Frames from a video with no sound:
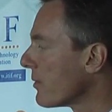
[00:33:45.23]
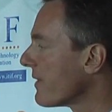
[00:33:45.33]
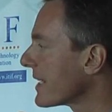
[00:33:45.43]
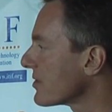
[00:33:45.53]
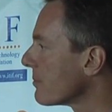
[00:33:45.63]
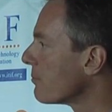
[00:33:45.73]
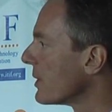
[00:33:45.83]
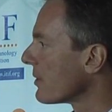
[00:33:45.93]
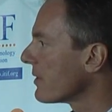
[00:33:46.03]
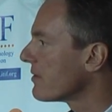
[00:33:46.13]
We've actually
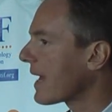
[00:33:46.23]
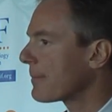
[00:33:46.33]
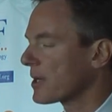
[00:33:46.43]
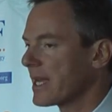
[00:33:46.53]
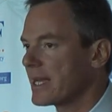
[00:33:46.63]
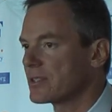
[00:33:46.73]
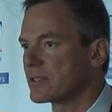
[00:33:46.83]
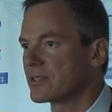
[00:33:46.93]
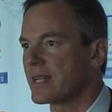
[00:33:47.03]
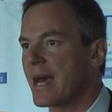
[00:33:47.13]
built these
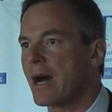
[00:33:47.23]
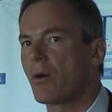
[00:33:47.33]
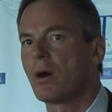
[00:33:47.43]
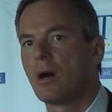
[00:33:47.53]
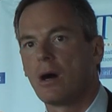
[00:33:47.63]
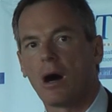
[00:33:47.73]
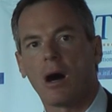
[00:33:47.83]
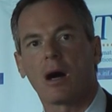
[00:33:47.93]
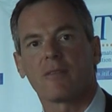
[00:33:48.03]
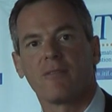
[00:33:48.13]
applications now
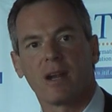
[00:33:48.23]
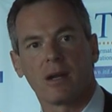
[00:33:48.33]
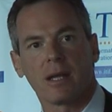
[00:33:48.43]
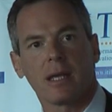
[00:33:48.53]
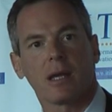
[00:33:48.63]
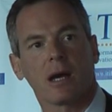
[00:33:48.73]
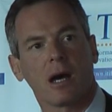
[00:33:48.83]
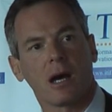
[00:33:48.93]
on very